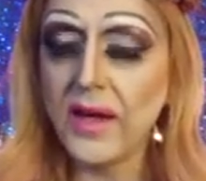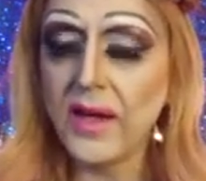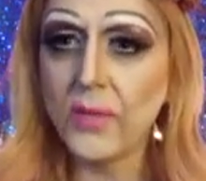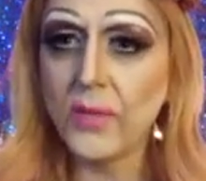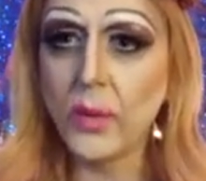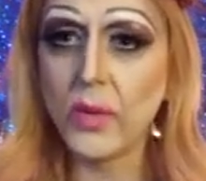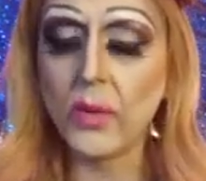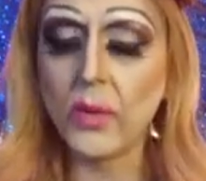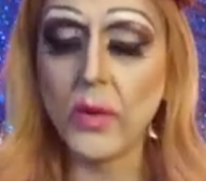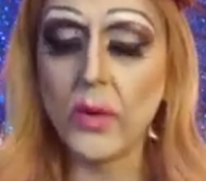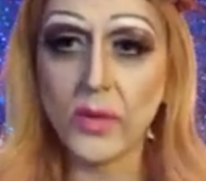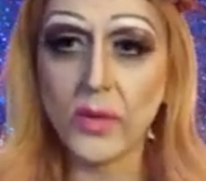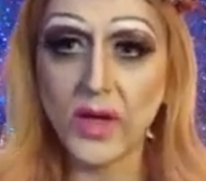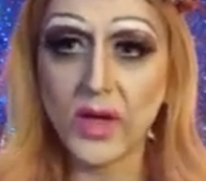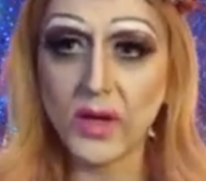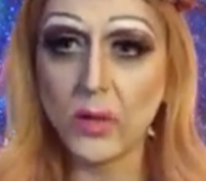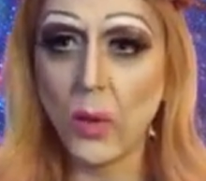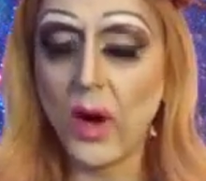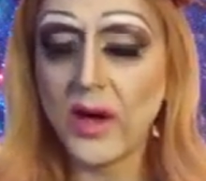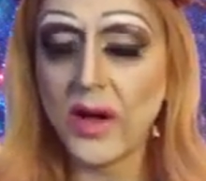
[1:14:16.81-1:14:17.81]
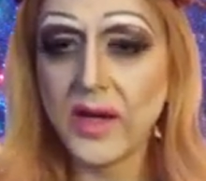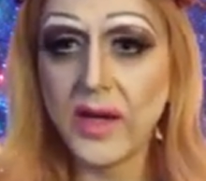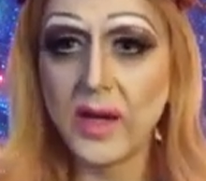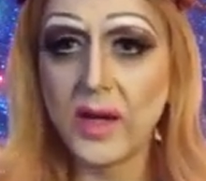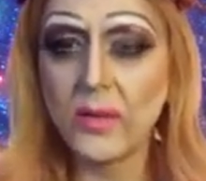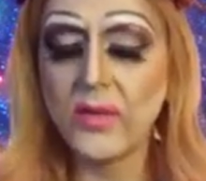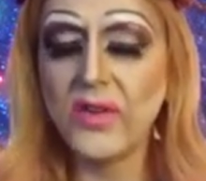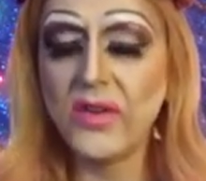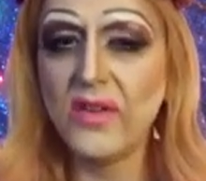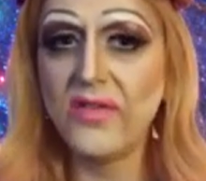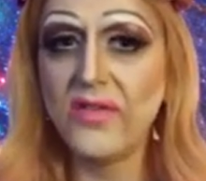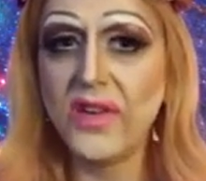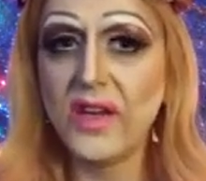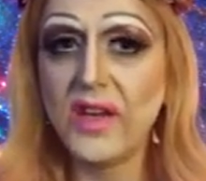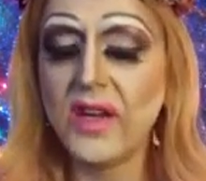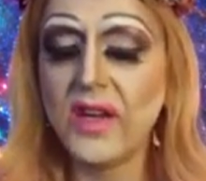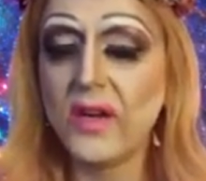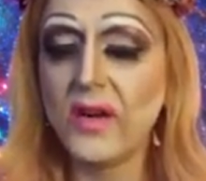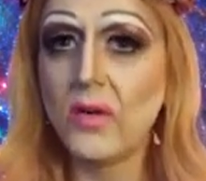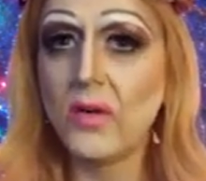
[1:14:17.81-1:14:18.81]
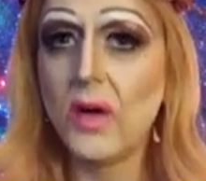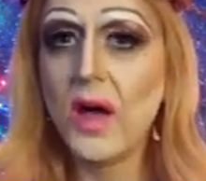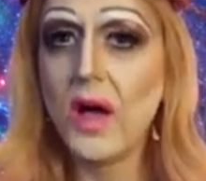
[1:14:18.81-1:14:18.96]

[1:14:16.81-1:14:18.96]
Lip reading: as we were walking up to a venue,